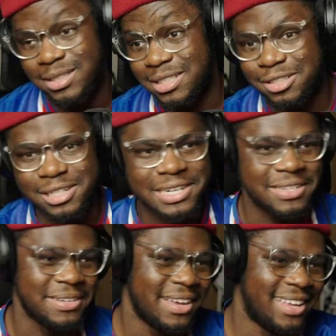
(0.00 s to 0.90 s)
It's
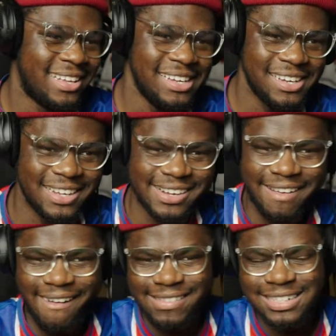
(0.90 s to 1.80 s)
crazy. I
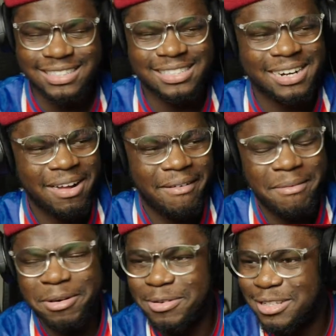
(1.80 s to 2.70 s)

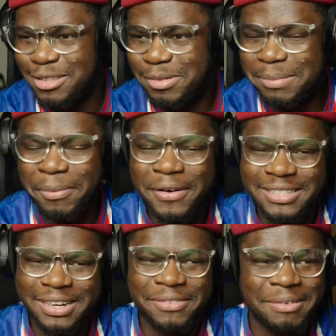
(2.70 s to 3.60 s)
remember it was 3
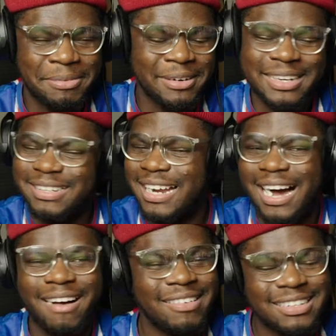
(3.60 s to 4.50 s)
points at one point.
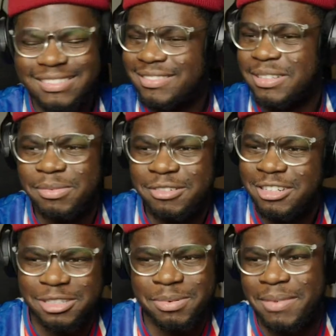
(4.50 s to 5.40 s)
Nah,
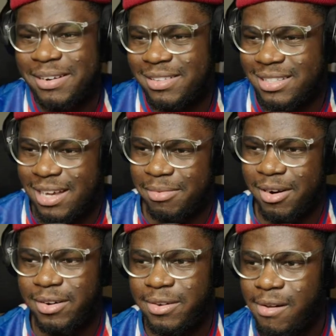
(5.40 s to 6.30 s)
we've just been better this time
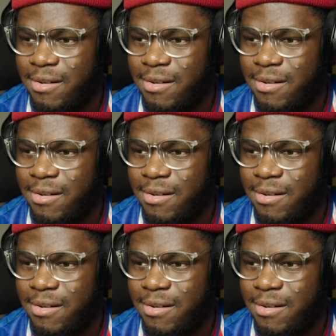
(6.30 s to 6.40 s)
around.